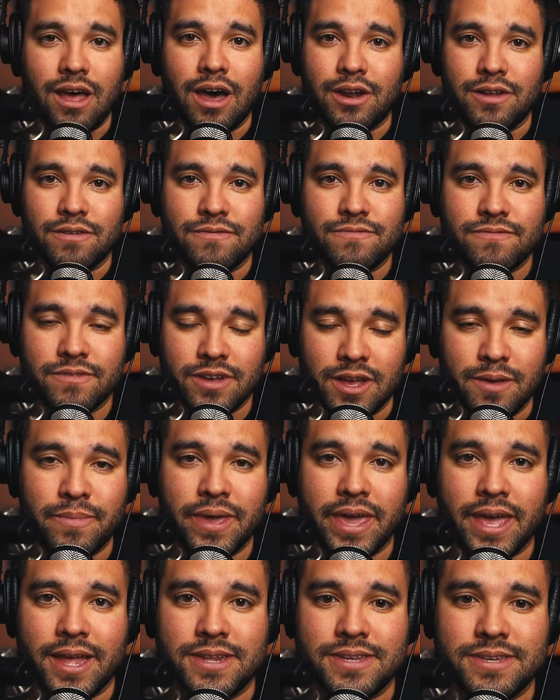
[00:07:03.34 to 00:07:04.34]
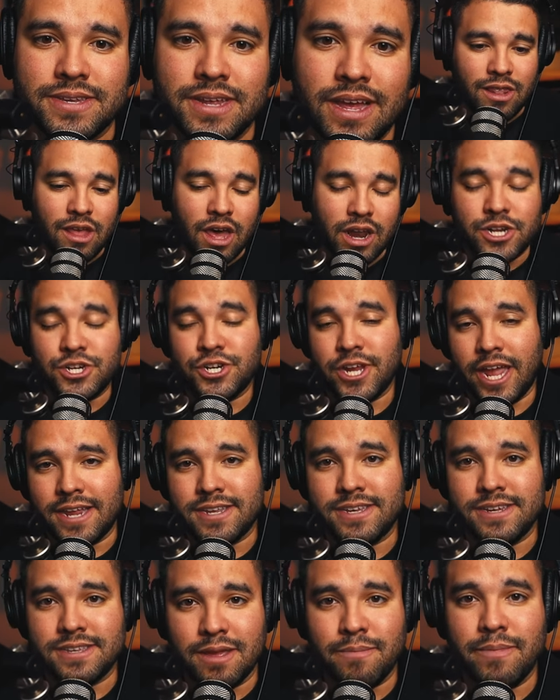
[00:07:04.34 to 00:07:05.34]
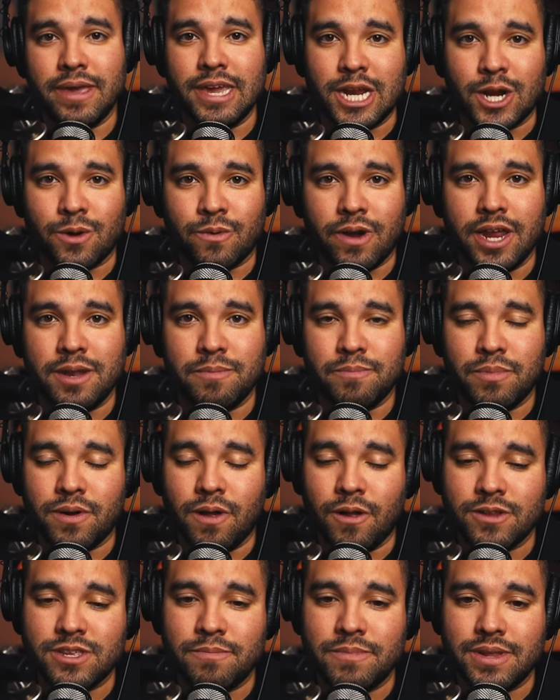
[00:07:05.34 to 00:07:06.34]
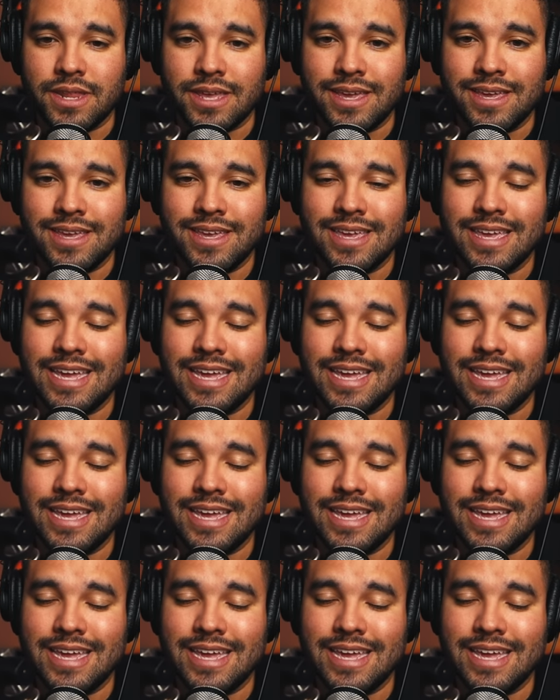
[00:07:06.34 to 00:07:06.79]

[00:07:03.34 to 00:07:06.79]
a lot of commands and a lot of chances to make it right, but ultimately